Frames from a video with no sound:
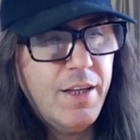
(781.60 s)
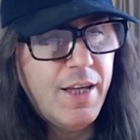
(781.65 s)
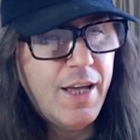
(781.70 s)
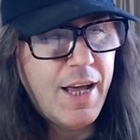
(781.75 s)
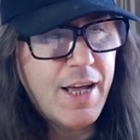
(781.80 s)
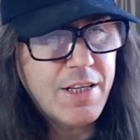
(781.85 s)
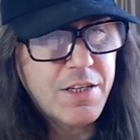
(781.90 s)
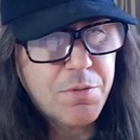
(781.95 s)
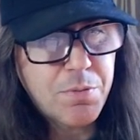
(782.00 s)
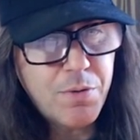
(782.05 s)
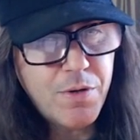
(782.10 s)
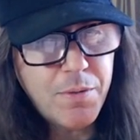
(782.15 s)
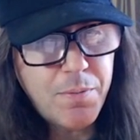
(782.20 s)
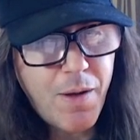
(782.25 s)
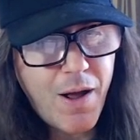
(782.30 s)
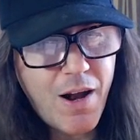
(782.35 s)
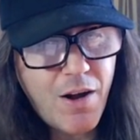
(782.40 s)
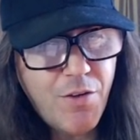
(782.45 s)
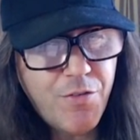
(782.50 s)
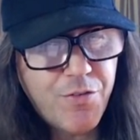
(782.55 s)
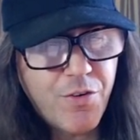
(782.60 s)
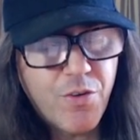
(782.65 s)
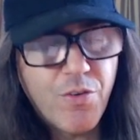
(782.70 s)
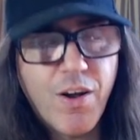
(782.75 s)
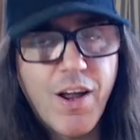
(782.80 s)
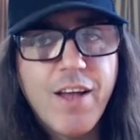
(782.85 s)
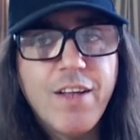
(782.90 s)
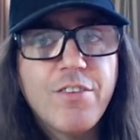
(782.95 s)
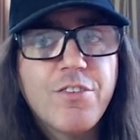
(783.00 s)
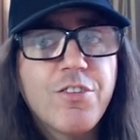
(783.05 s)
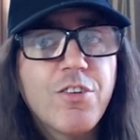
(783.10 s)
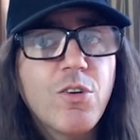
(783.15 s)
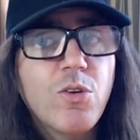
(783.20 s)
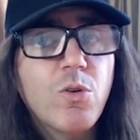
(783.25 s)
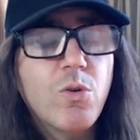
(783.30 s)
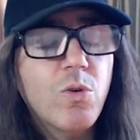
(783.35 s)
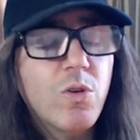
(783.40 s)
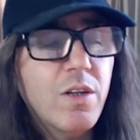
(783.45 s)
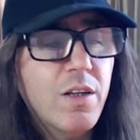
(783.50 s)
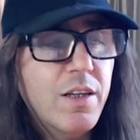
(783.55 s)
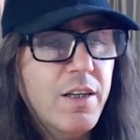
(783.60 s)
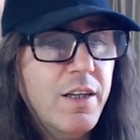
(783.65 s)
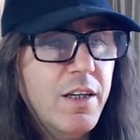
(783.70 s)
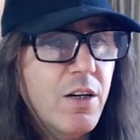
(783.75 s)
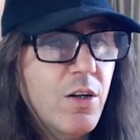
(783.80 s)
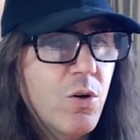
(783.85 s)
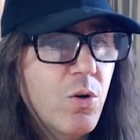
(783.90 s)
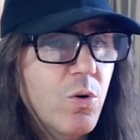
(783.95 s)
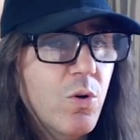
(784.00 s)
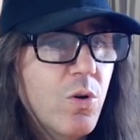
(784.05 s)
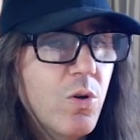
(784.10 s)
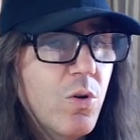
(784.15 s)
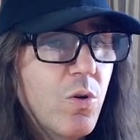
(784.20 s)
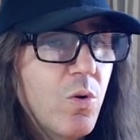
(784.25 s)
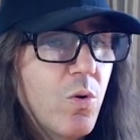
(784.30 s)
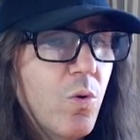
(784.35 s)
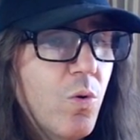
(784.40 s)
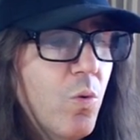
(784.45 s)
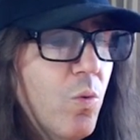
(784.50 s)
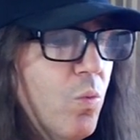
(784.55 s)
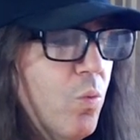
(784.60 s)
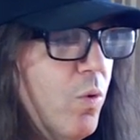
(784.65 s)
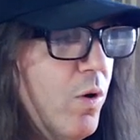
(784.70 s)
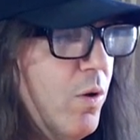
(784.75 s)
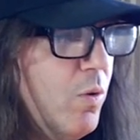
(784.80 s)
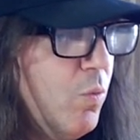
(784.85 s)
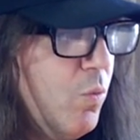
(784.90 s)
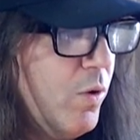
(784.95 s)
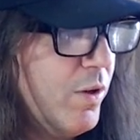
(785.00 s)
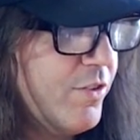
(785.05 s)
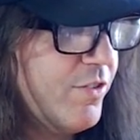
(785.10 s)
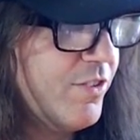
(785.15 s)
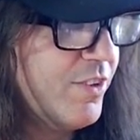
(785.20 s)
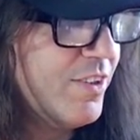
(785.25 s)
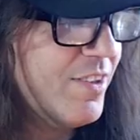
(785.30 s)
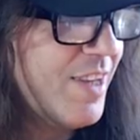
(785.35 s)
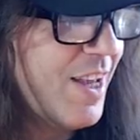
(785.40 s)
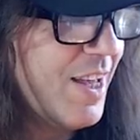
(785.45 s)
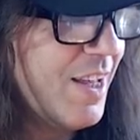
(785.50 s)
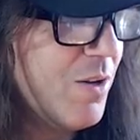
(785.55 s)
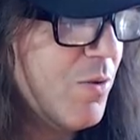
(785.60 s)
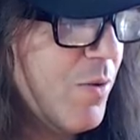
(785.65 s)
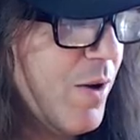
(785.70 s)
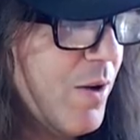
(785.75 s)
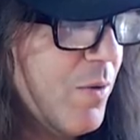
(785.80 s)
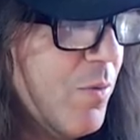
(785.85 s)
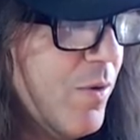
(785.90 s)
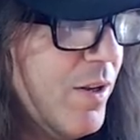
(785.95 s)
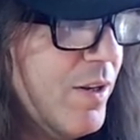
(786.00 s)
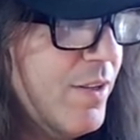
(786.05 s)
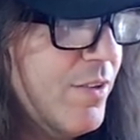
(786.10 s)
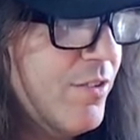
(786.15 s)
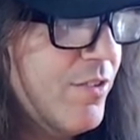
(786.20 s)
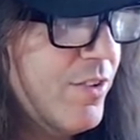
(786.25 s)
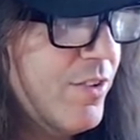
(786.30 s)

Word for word: that's pretty powerful, right? So, you know, what what's the takeaway? What is